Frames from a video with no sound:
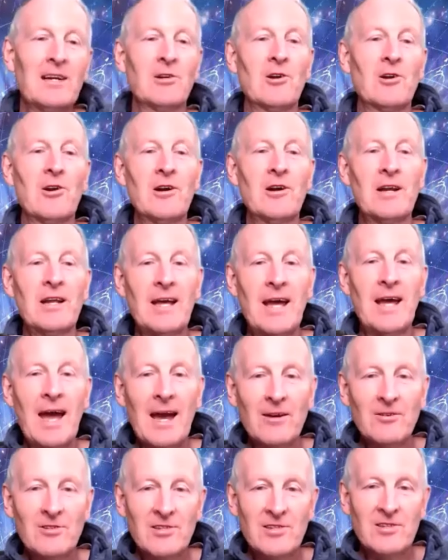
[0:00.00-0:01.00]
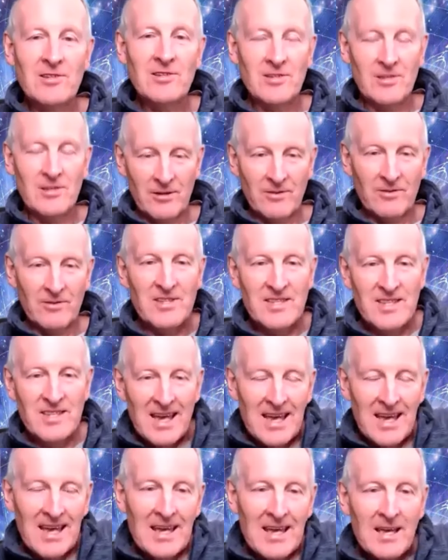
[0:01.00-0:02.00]
learning how to sort of
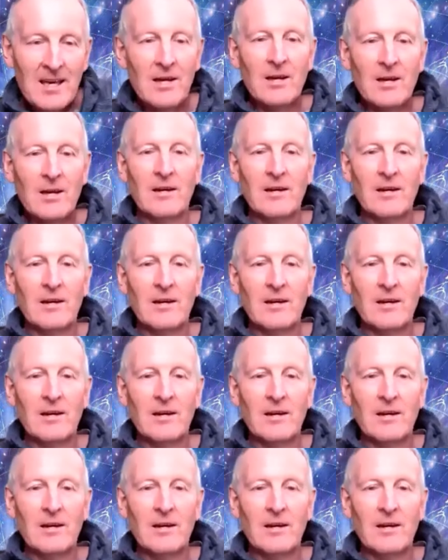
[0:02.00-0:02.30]
see